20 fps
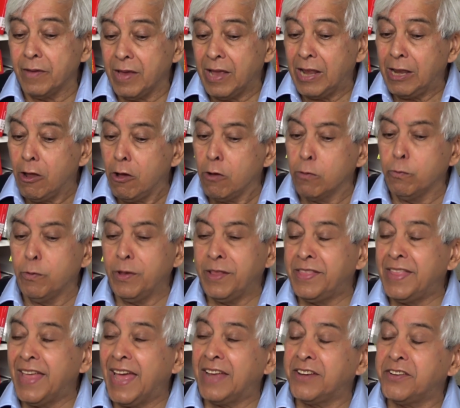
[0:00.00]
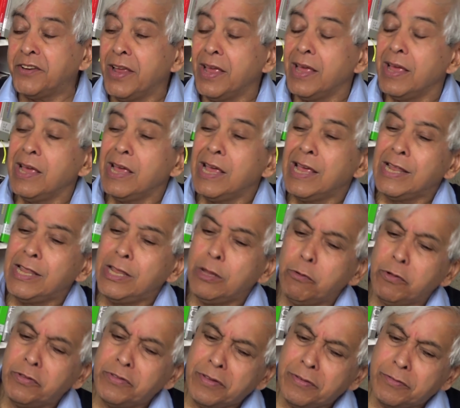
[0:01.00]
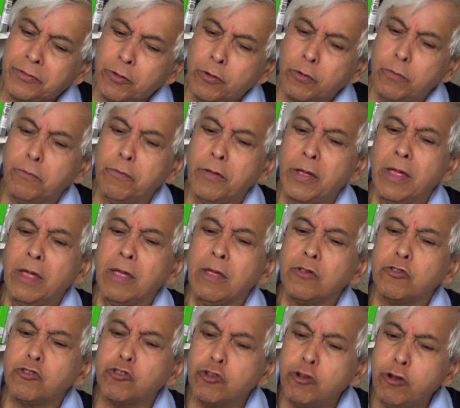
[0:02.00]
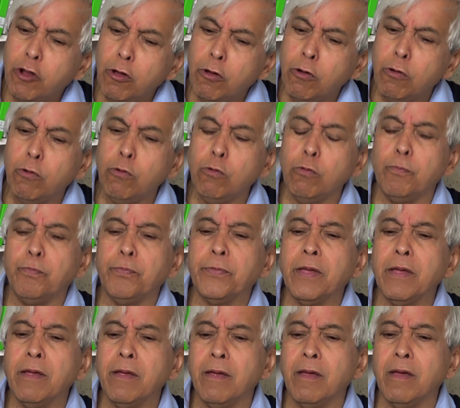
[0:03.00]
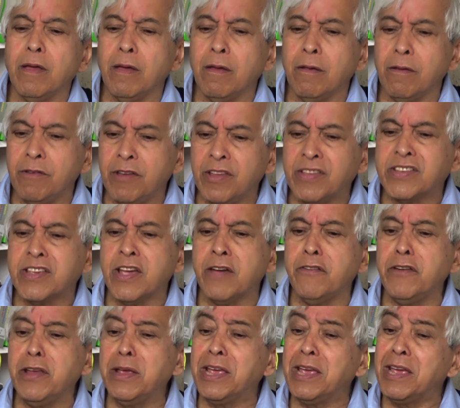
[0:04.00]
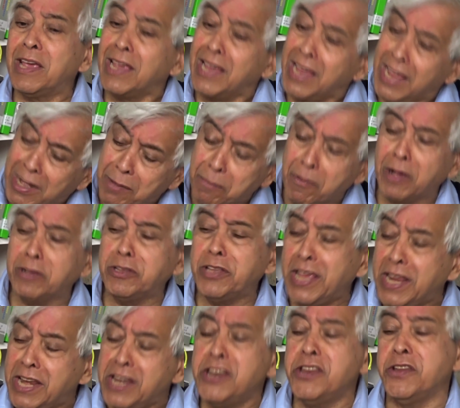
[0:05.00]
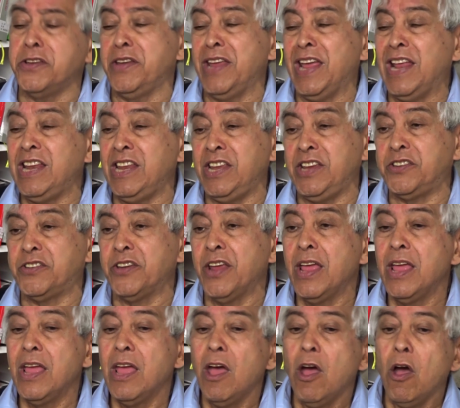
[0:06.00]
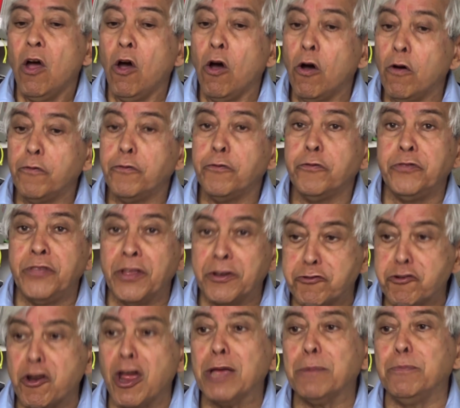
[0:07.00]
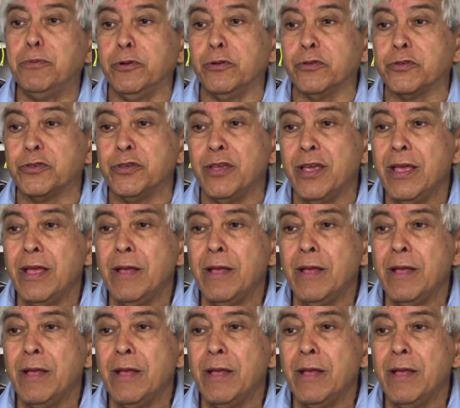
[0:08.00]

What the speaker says: along with that, there was a sort of slow discovery, again among the Indian elite, of the tribals,